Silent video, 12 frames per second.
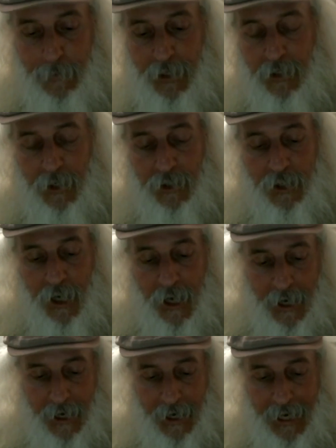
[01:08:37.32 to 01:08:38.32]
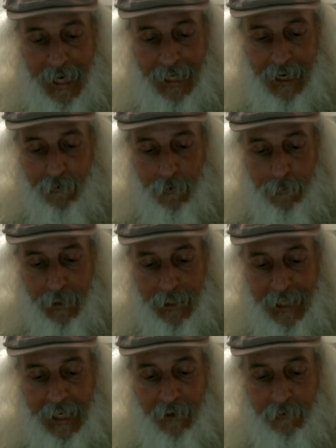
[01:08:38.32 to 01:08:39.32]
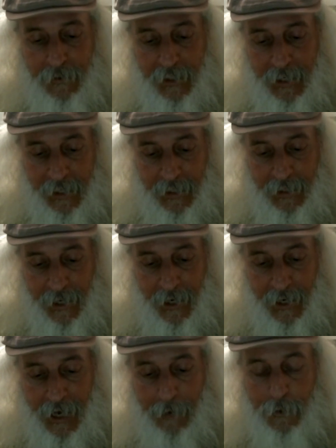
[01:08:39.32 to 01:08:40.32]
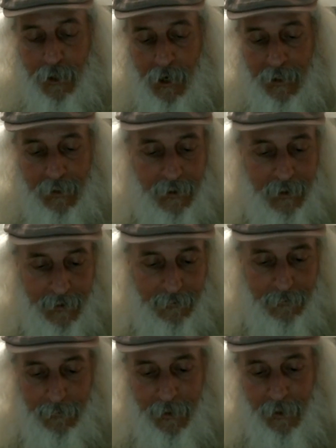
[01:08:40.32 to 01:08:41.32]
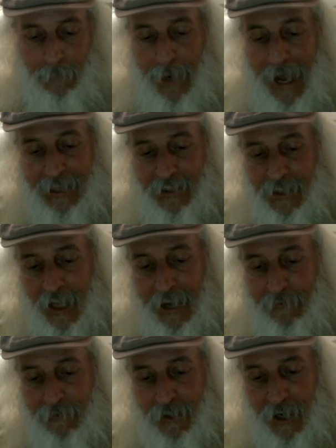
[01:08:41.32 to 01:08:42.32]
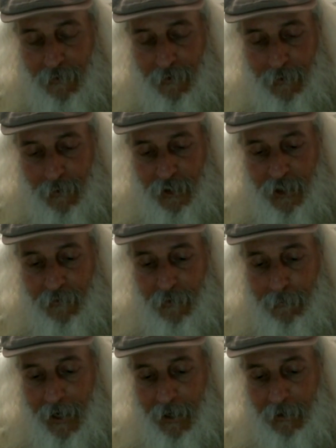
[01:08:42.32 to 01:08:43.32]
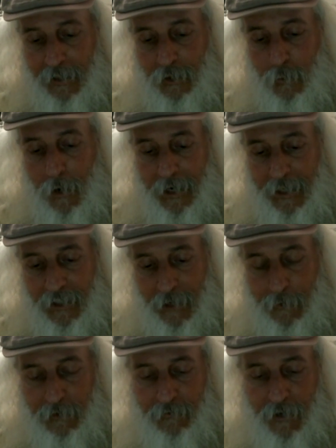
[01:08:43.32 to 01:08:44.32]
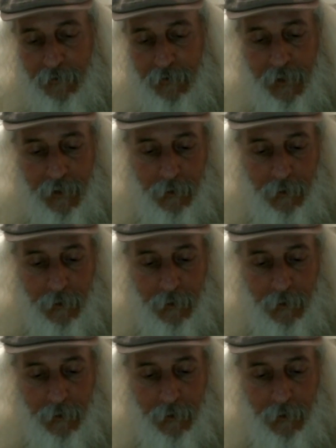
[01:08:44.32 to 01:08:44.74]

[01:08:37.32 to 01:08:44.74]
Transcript: because he never believed in, uh, I was all into, you know, past life stuff and stuff in my early 20s. I was involved in a